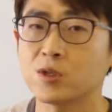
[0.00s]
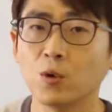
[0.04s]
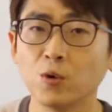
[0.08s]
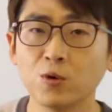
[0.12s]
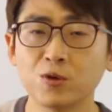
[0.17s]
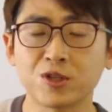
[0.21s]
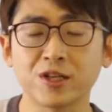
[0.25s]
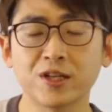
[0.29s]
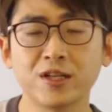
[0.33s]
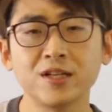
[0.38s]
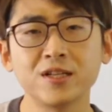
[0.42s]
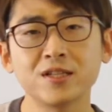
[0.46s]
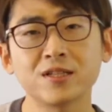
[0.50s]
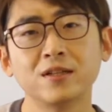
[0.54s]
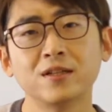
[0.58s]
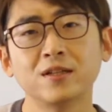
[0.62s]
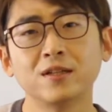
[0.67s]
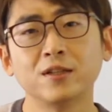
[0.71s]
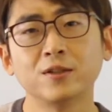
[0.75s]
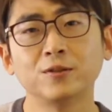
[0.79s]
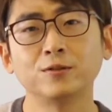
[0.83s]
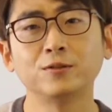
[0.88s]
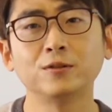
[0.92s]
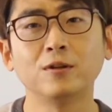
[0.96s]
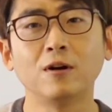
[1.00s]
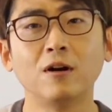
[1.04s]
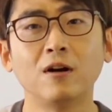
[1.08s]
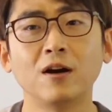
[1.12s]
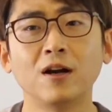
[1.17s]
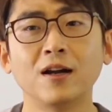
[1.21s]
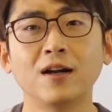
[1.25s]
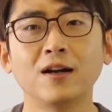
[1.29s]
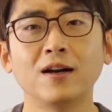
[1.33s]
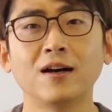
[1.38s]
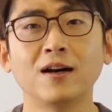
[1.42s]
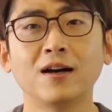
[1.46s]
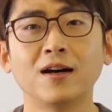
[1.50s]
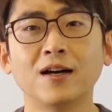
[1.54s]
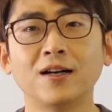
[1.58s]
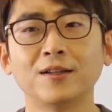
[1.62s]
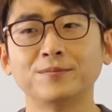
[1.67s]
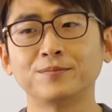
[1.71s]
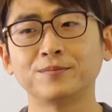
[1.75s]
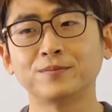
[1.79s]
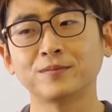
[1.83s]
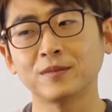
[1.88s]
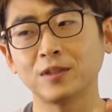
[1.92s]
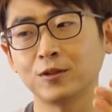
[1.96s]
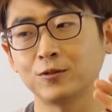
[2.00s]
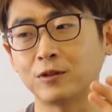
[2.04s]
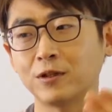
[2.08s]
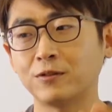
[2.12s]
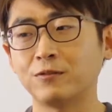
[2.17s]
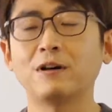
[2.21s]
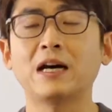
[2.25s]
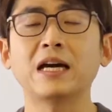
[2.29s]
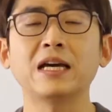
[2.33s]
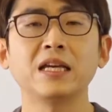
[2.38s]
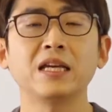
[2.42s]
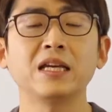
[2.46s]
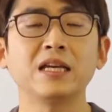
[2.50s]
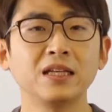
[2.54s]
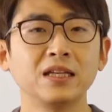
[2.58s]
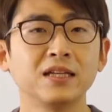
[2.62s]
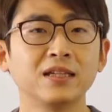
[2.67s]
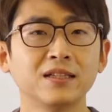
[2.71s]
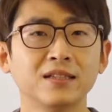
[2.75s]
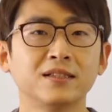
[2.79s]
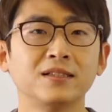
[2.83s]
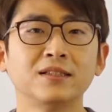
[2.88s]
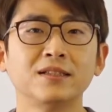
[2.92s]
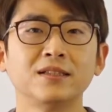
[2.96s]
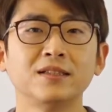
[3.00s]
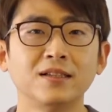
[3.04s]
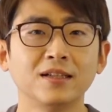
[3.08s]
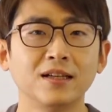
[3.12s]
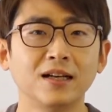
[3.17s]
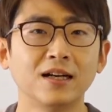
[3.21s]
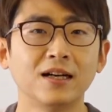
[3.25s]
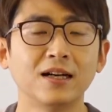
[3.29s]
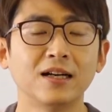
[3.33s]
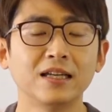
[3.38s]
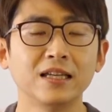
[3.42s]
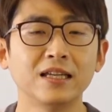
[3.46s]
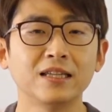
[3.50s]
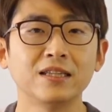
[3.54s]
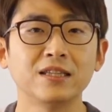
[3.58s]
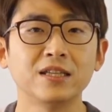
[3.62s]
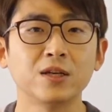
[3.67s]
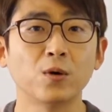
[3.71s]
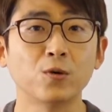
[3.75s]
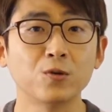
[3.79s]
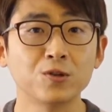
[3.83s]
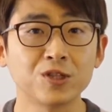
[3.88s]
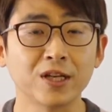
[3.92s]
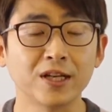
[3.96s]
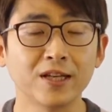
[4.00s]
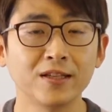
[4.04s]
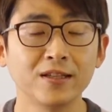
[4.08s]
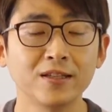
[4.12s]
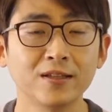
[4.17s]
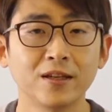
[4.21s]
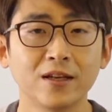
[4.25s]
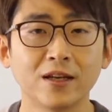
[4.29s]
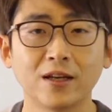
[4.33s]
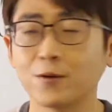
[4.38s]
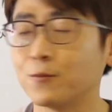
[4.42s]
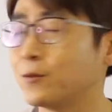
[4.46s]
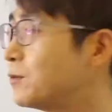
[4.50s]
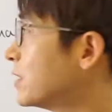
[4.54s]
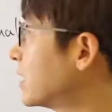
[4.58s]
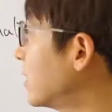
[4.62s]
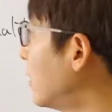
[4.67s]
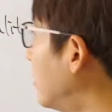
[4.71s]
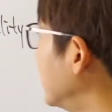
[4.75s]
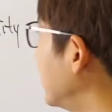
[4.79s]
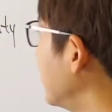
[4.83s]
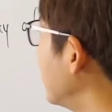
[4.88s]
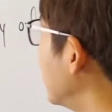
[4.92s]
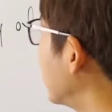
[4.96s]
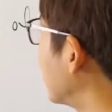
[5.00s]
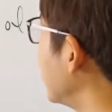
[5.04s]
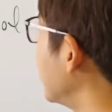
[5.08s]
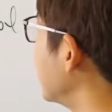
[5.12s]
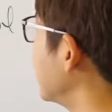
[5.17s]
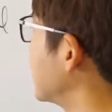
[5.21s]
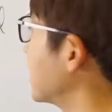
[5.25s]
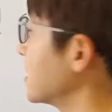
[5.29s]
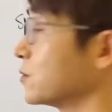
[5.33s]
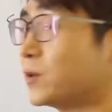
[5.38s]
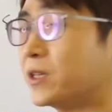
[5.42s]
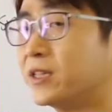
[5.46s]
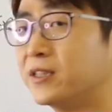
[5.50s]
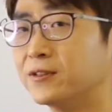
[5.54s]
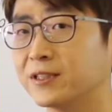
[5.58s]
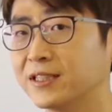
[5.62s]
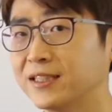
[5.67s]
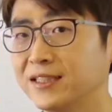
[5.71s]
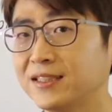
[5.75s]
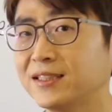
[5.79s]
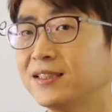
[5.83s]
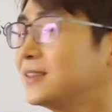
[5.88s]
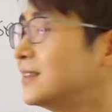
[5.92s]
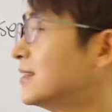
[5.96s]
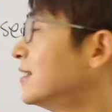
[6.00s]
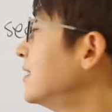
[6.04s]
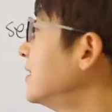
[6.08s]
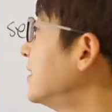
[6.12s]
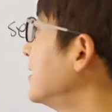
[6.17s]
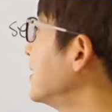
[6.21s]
soldiers who are for fighting in the ocean, we call them marines as well, right?